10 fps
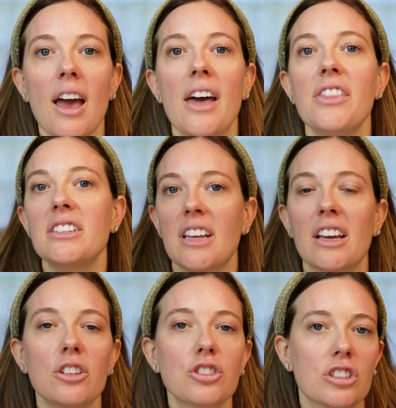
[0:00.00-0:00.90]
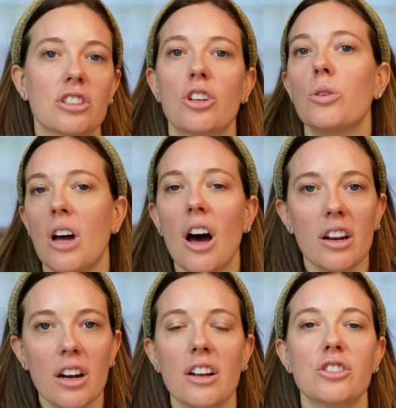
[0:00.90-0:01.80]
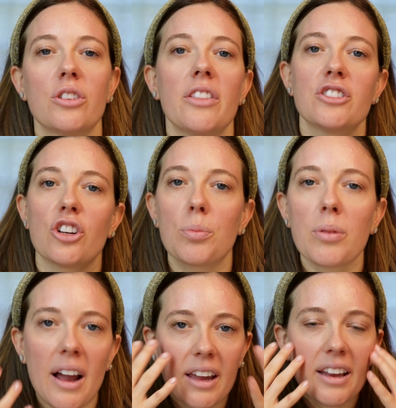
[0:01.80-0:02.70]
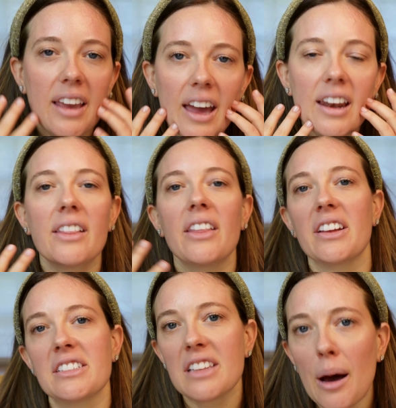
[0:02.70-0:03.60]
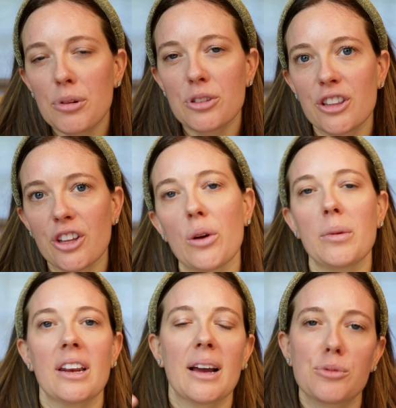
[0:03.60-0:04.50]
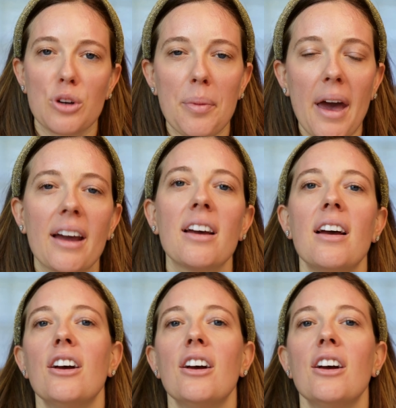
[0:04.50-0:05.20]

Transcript: And this cycle just goes on and on. So then they start applying it again, and then they stop using the ointment and it comes right back.